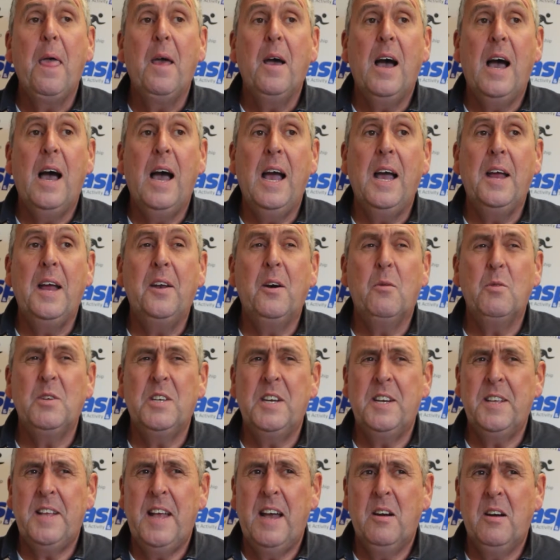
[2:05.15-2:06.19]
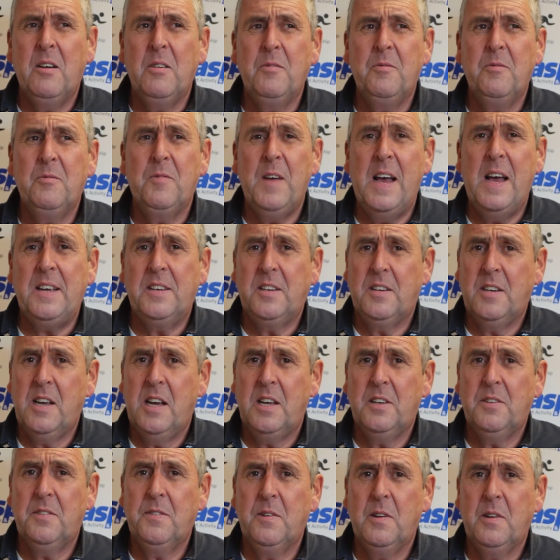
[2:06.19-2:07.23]
And I was in and out of
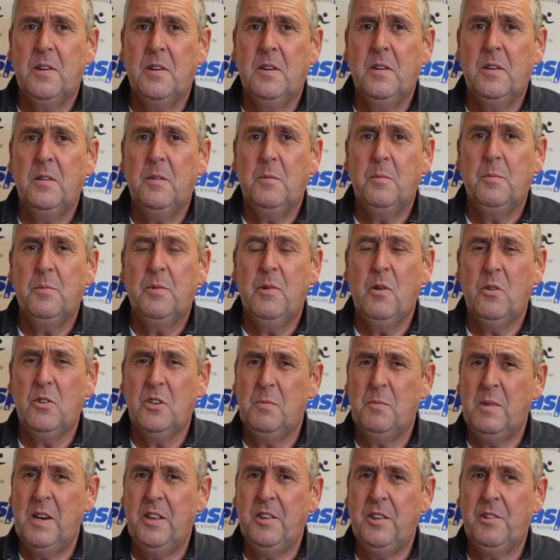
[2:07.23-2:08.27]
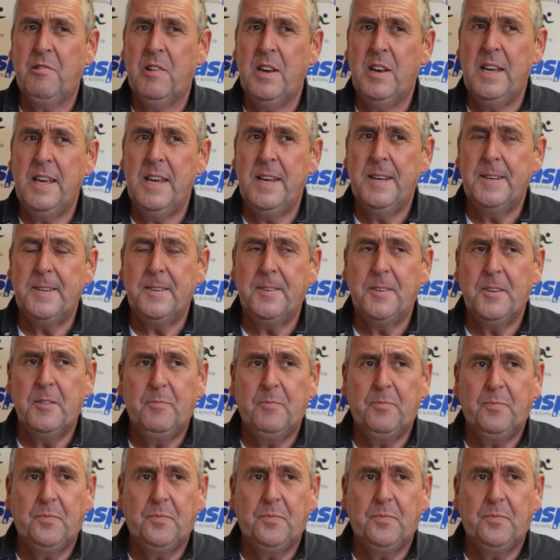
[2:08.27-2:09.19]
ESTAS for approximately 3 years.